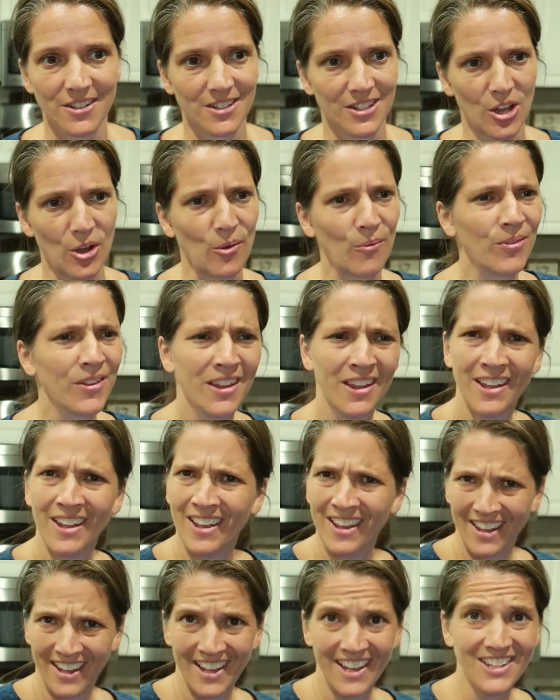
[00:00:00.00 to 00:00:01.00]
So
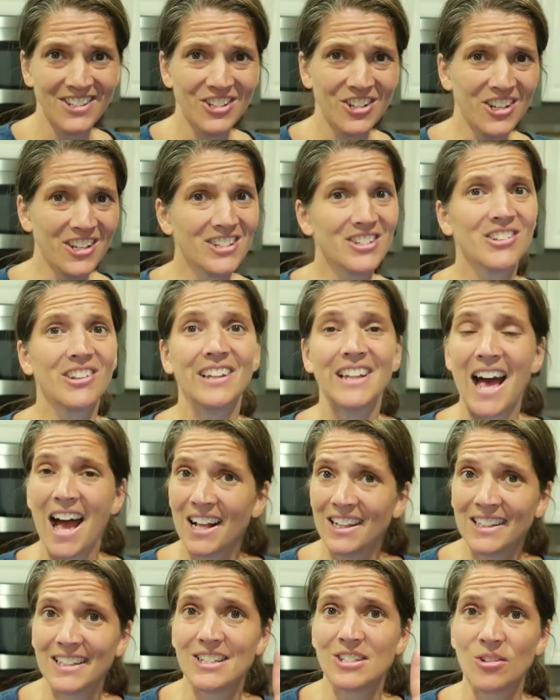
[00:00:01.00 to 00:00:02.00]
it's good. So
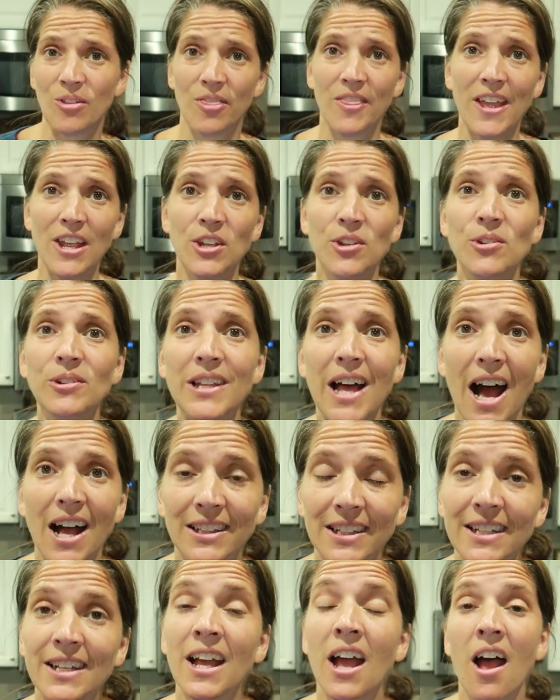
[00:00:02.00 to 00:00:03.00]
Lockly, so thank you
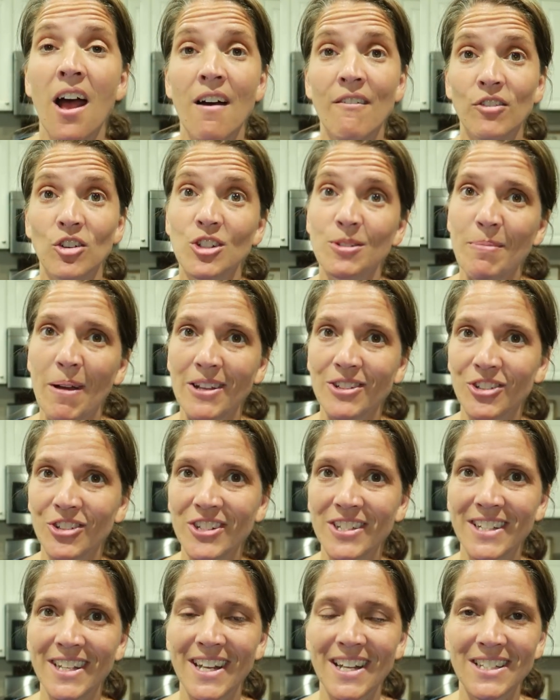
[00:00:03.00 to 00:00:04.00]
Lockly for
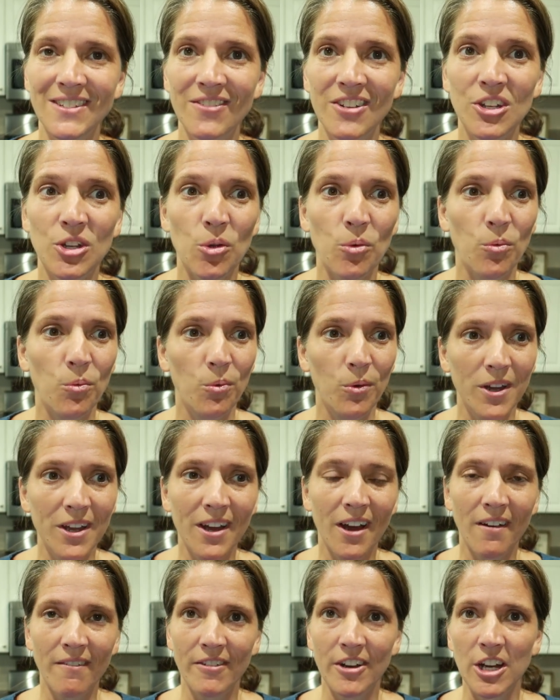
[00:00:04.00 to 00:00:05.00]
sponsoring today's video.
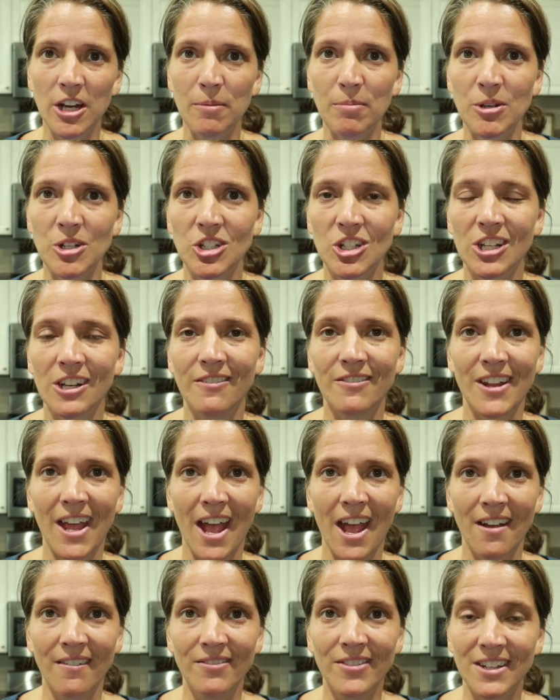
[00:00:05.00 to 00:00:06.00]
We are very appreciative to
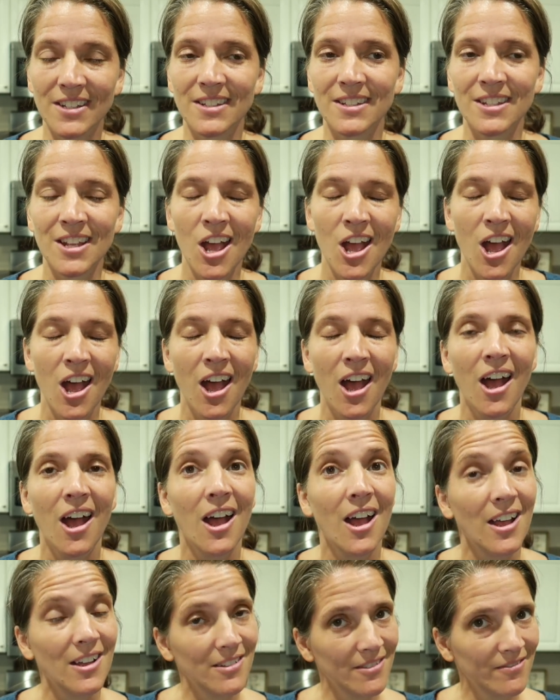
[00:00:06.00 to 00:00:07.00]
have this
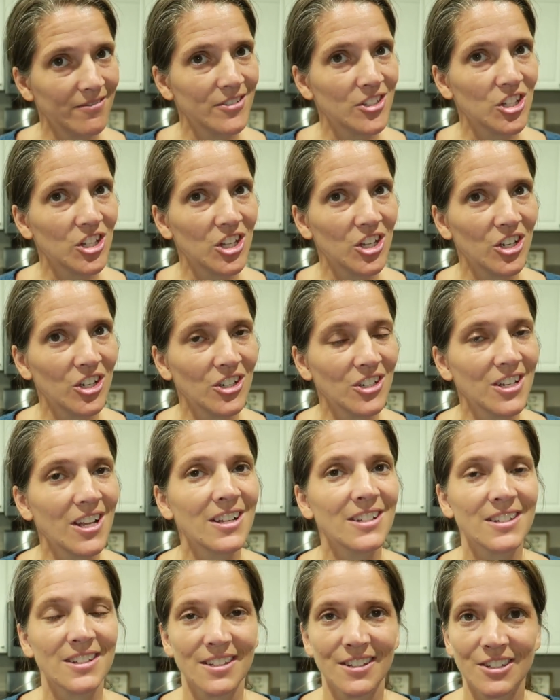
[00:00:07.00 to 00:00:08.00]

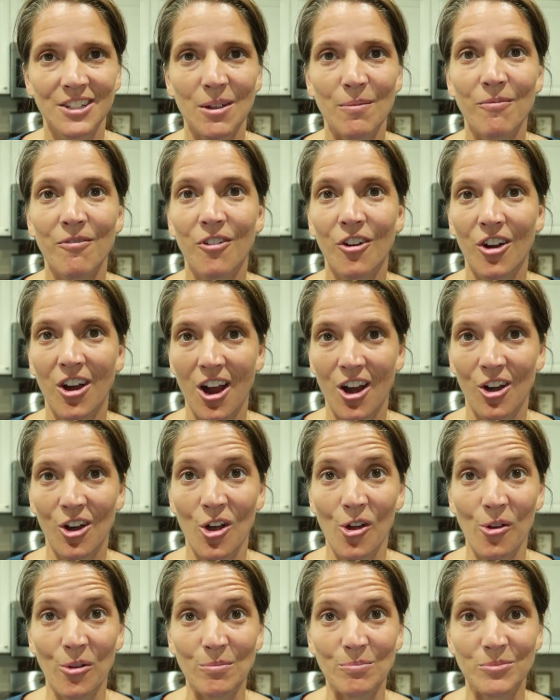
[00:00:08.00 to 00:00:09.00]
secured system for our
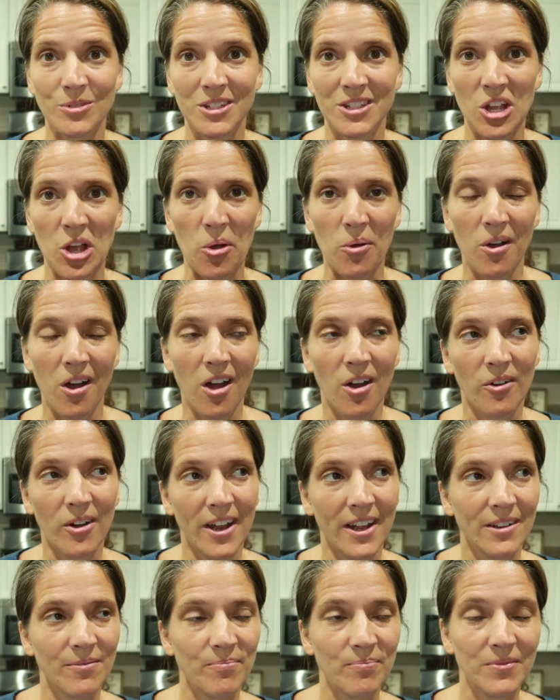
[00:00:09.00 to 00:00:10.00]
home. So, all
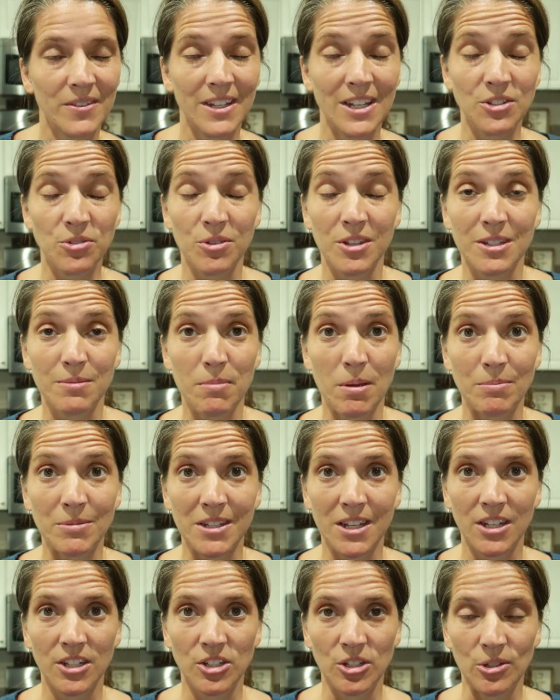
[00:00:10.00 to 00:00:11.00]
right, guess what this mom
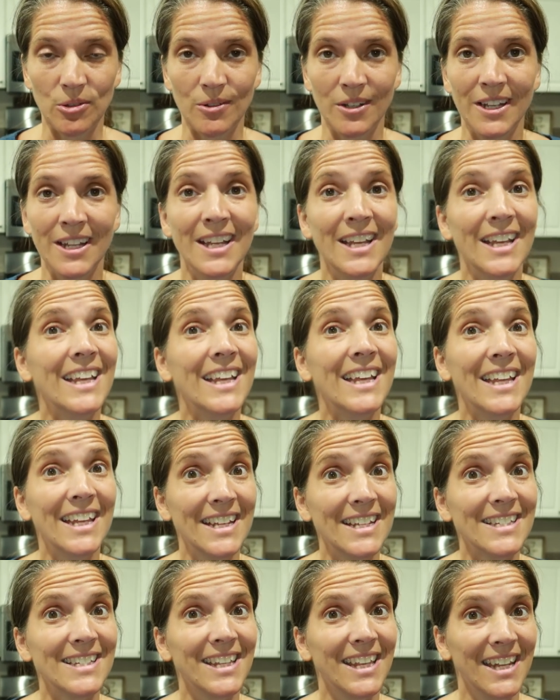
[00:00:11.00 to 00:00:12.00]
is gonna do?
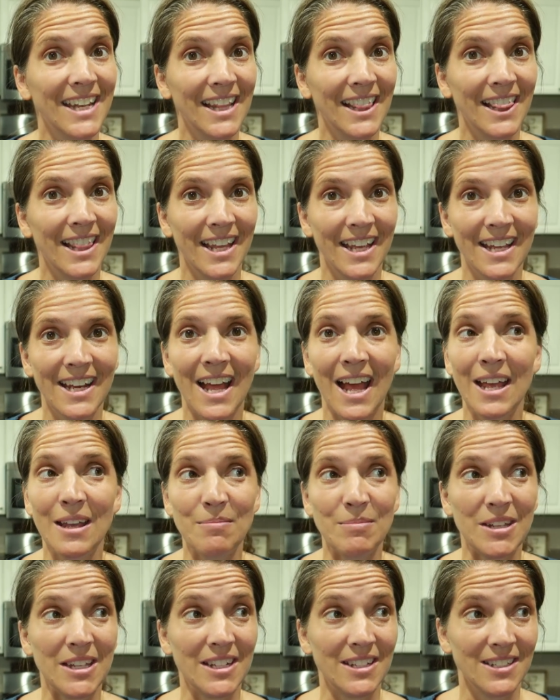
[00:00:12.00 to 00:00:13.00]
It is getting late. I
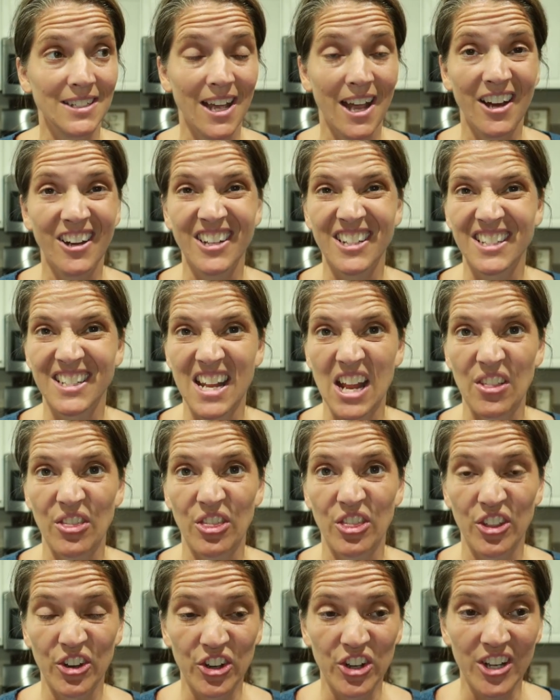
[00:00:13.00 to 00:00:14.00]
am getting tired. It's
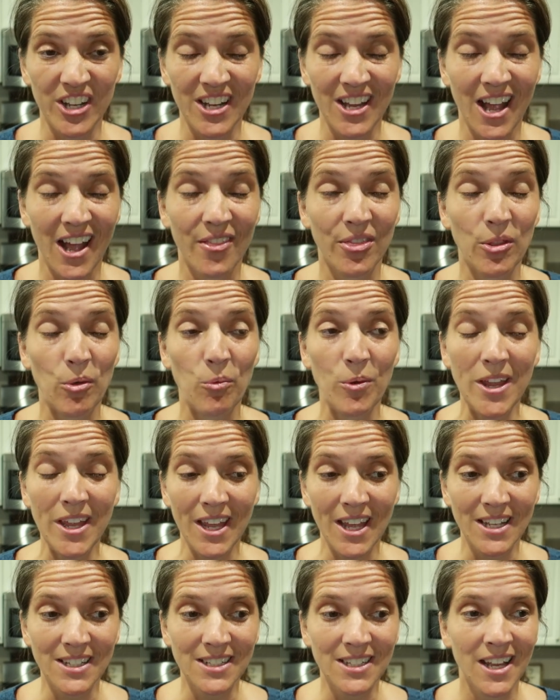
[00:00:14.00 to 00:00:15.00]
9.30 on the
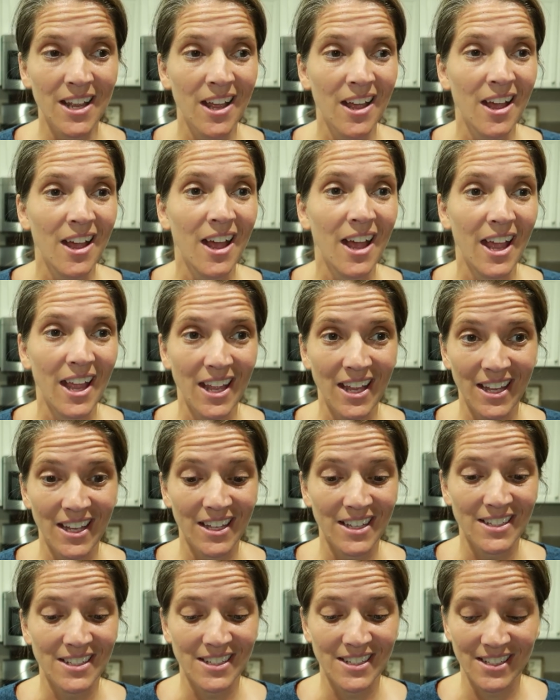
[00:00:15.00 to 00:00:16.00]
weekend
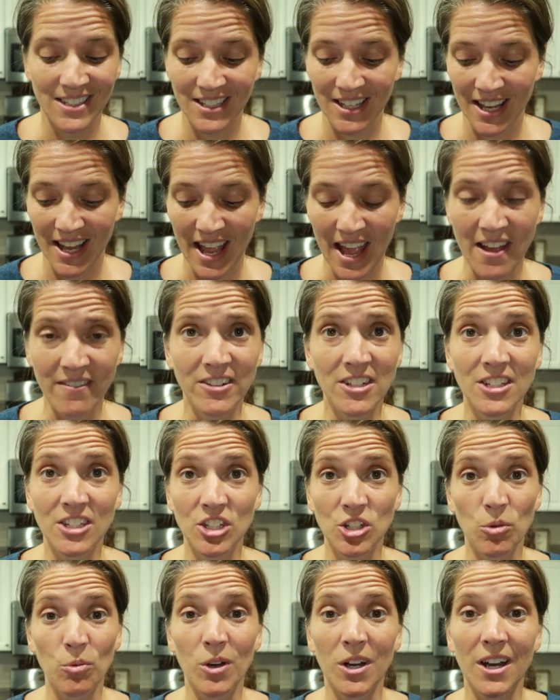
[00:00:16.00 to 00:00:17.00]
and Evan is
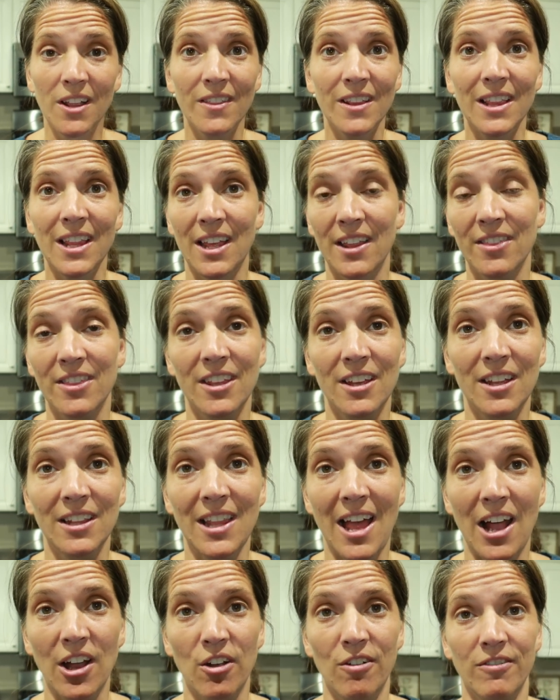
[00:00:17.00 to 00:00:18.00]
still working on the, lo the
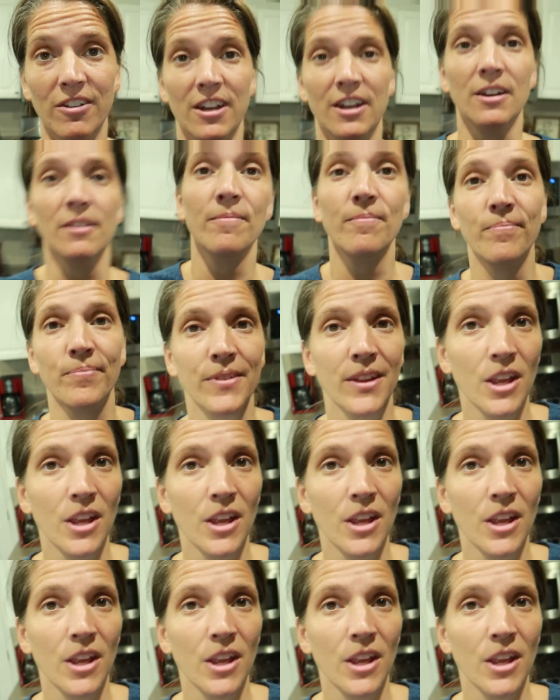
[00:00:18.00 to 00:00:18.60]
lock over here.